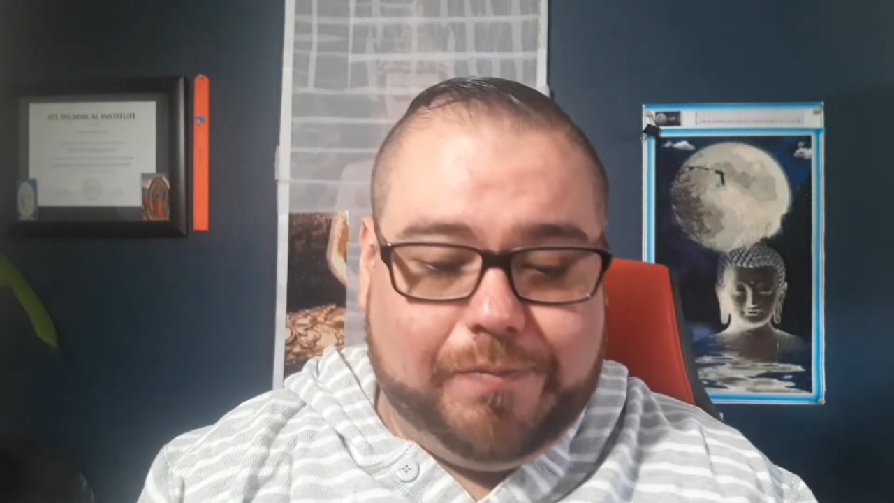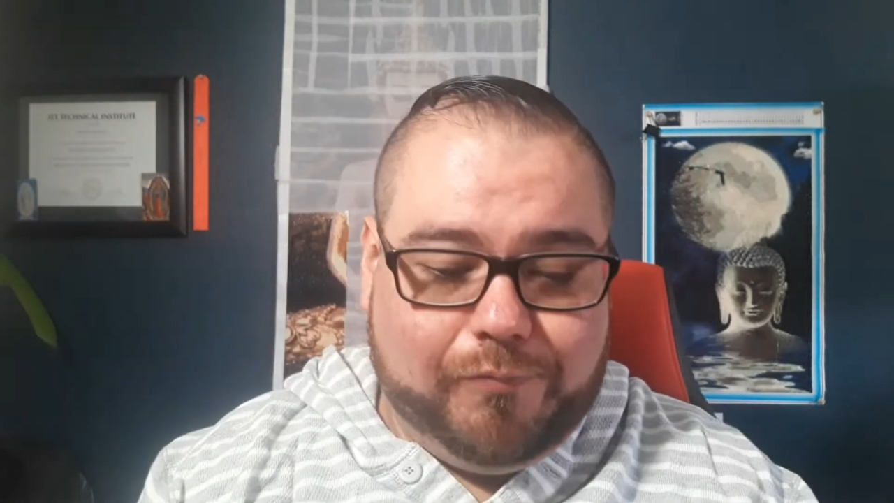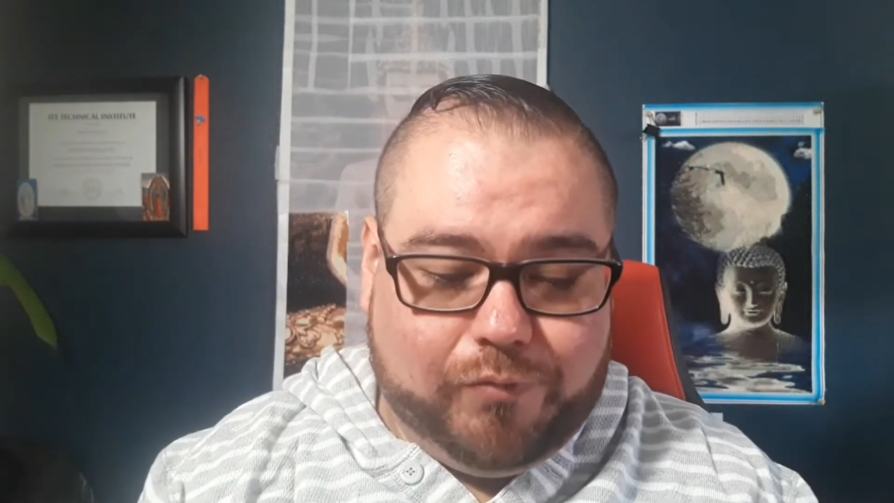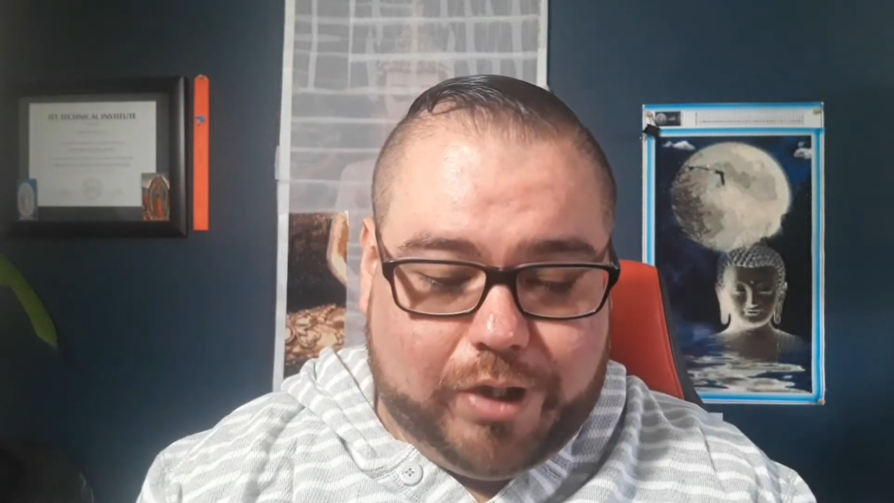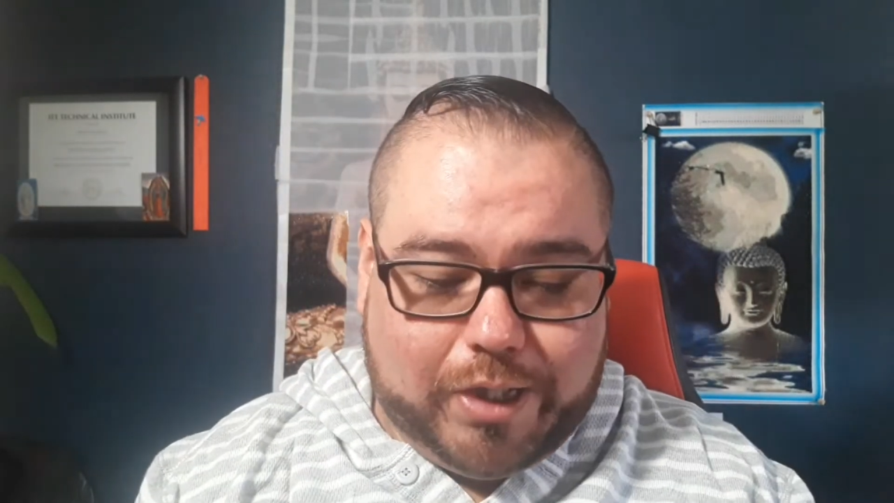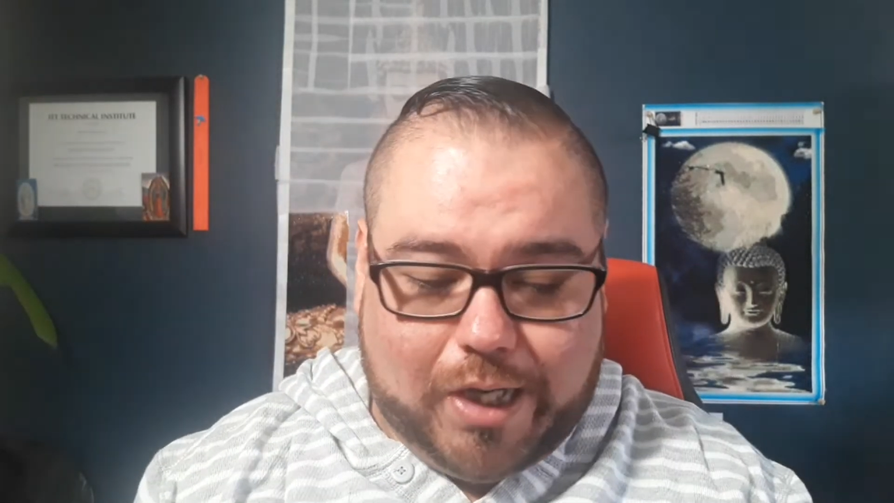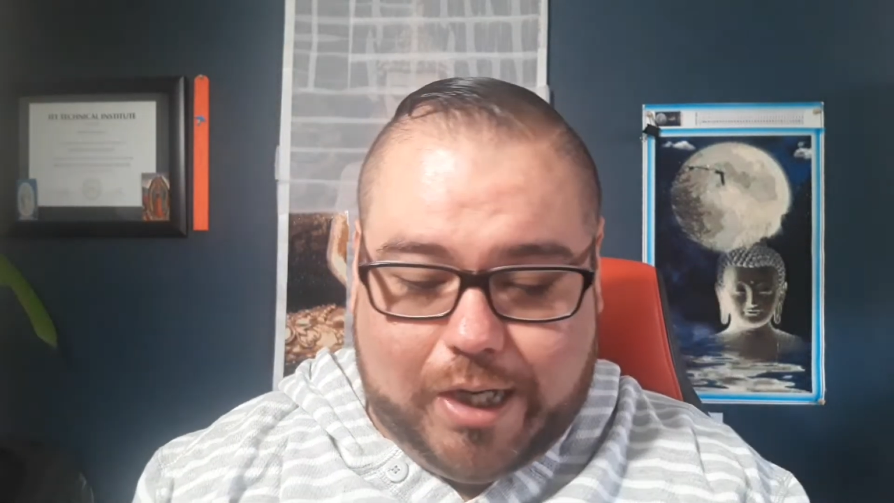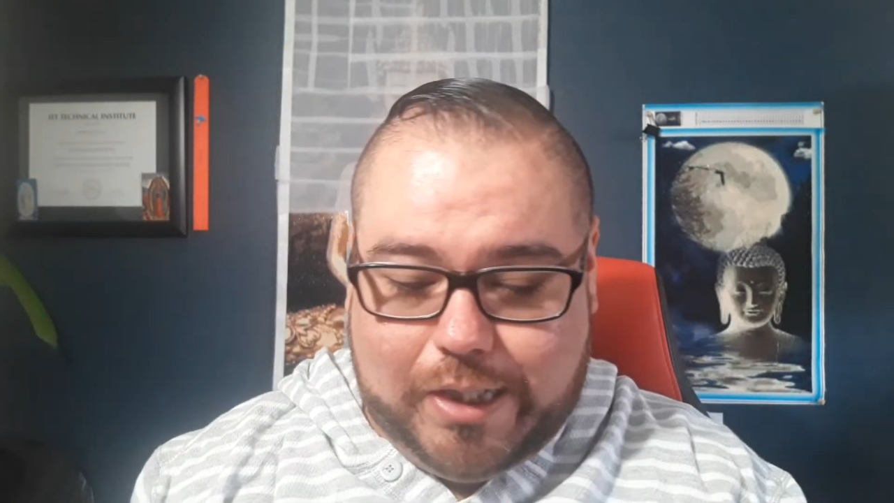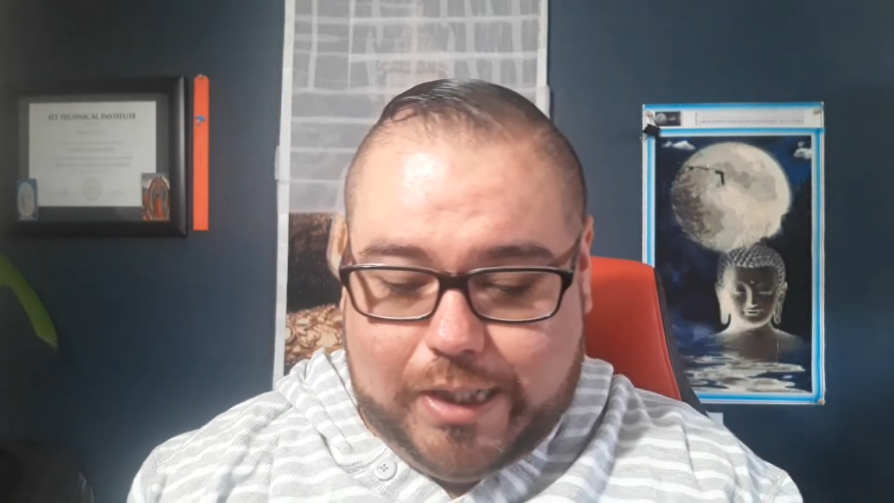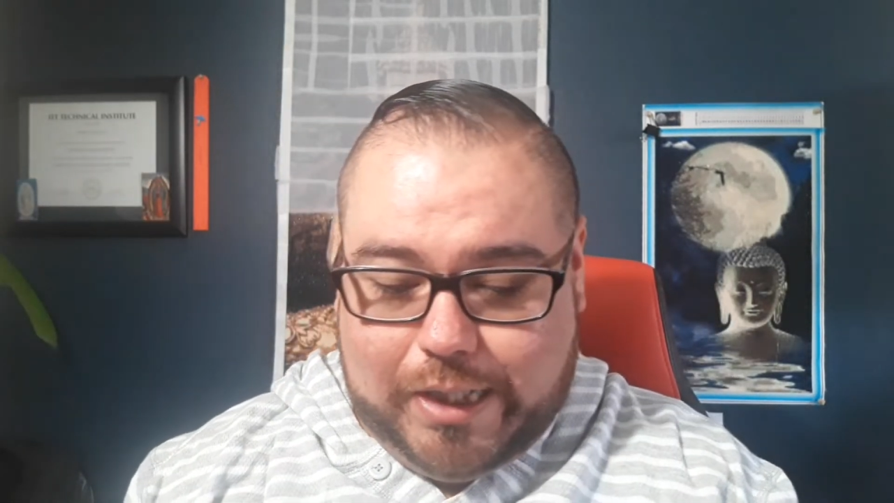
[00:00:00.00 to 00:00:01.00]
work
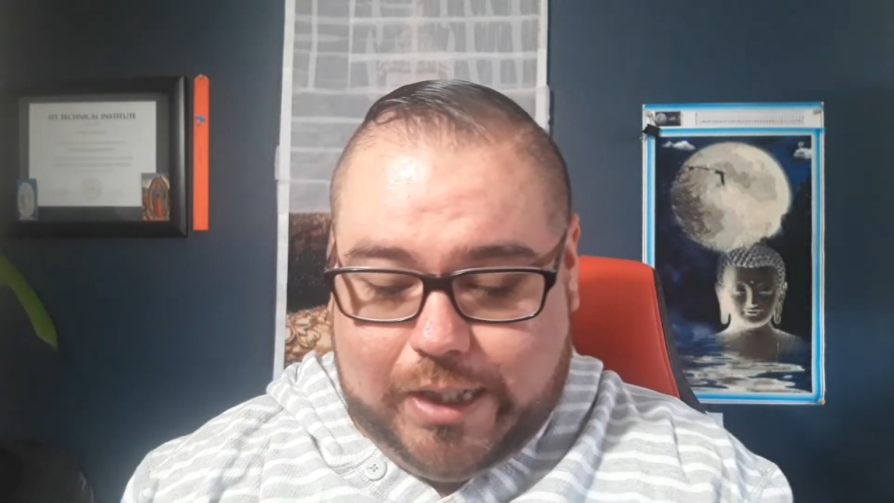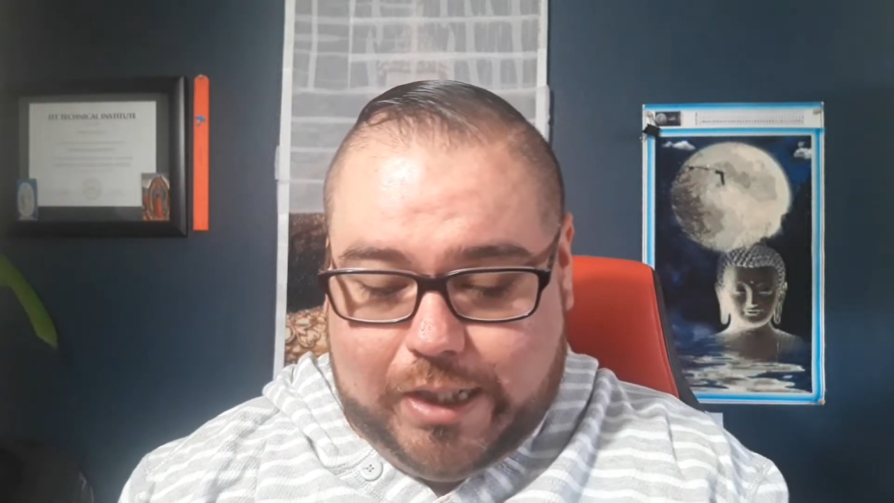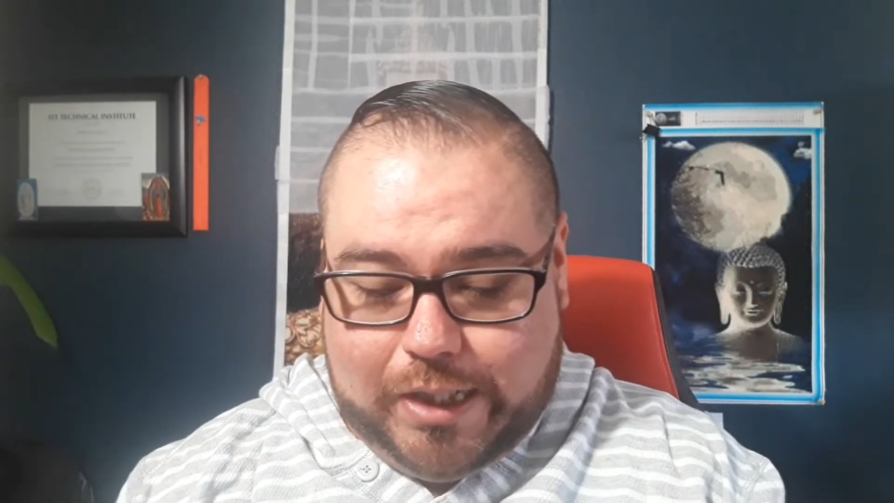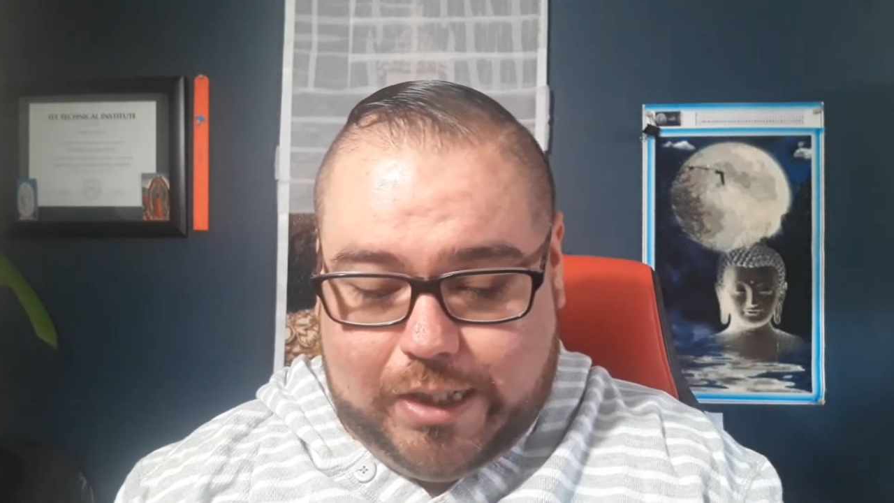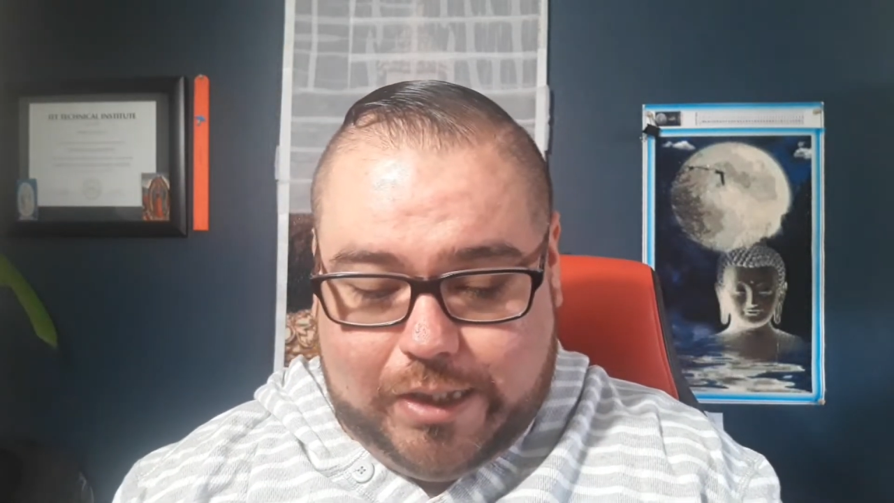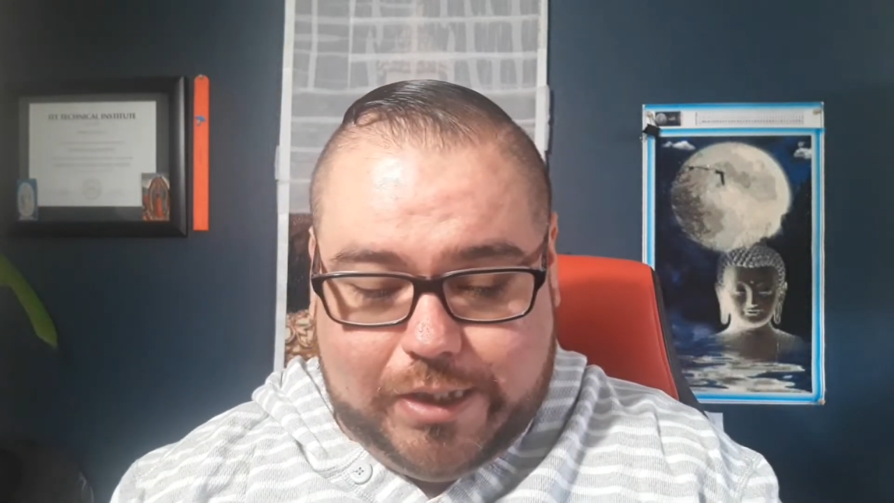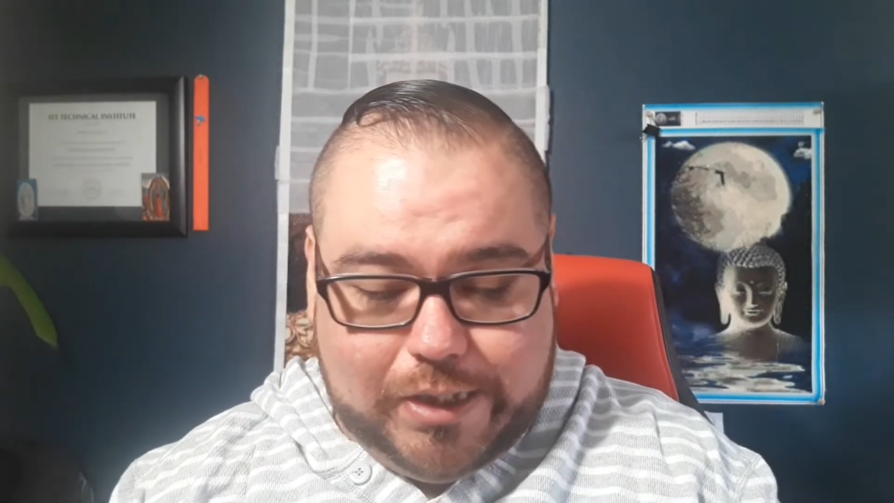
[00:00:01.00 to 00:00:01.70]
on and